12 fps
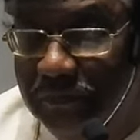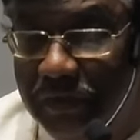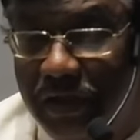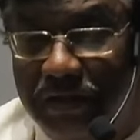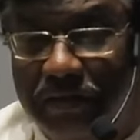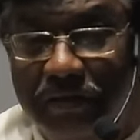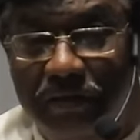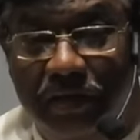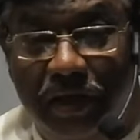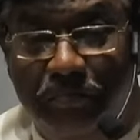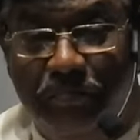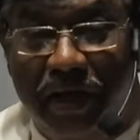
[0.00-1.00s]
Then the
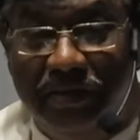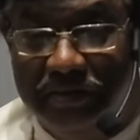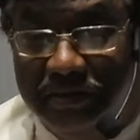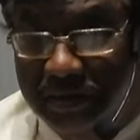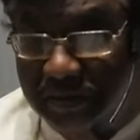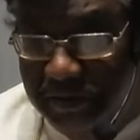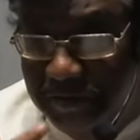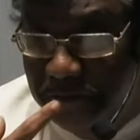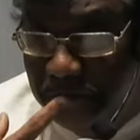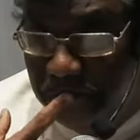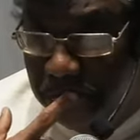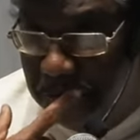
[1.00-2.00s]
ambassador
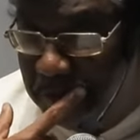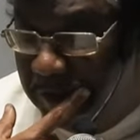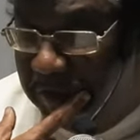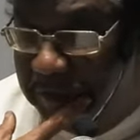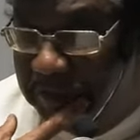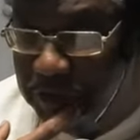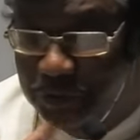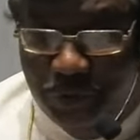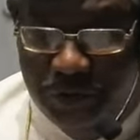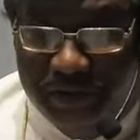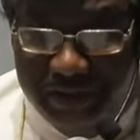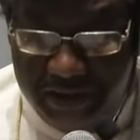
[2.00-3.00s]

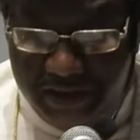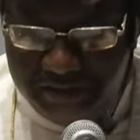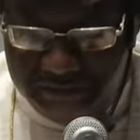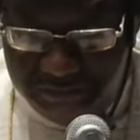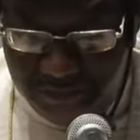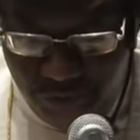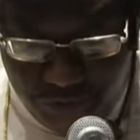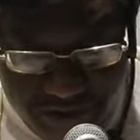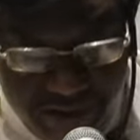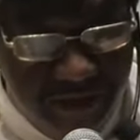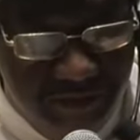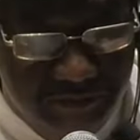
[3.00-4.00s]
told the king, O
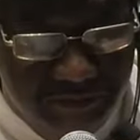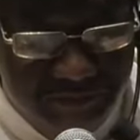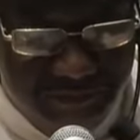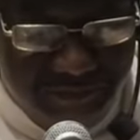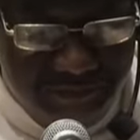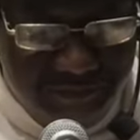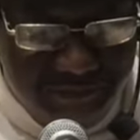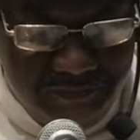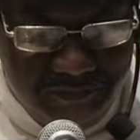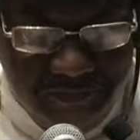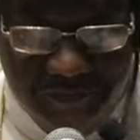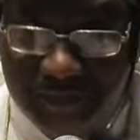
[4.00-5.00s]
king,
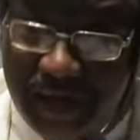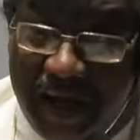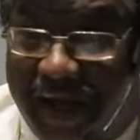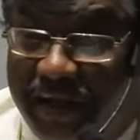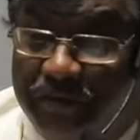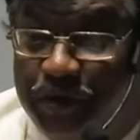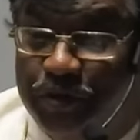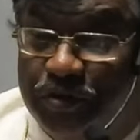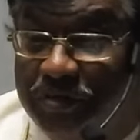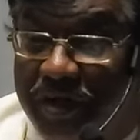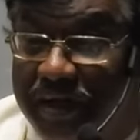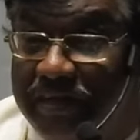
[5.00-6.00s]
have you
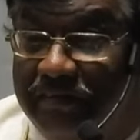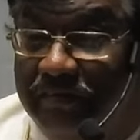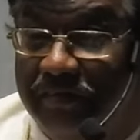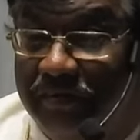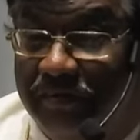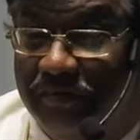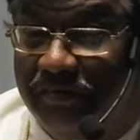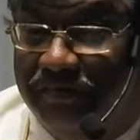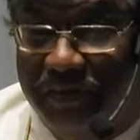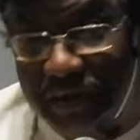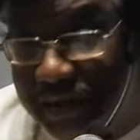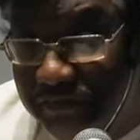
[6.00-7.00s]
tried
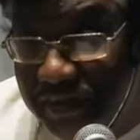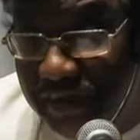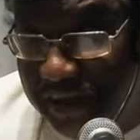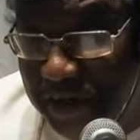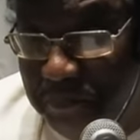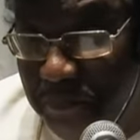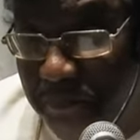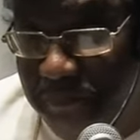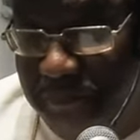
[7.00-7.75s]
forgiving him?